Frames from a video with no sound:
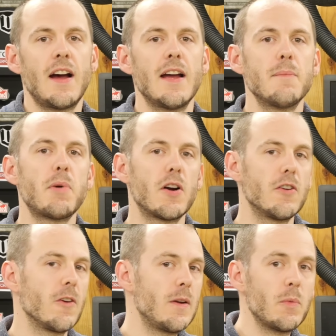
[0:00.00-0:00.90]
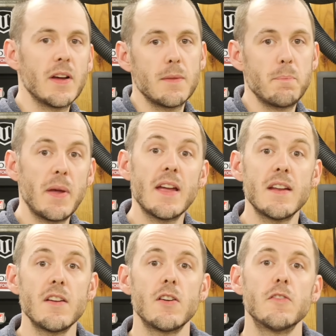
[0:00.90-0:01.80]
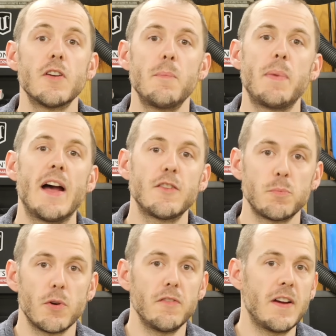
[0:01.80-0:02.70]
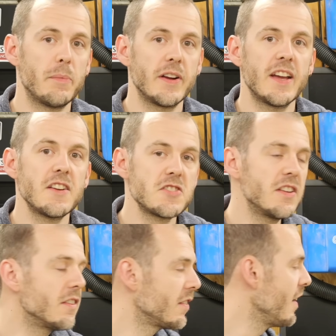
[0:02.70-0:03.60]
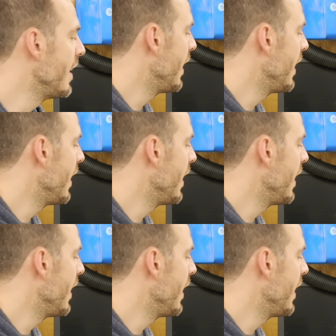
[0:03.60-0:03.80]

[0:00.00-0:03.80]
I am partnering with Ben over at Bagsport Fabrications,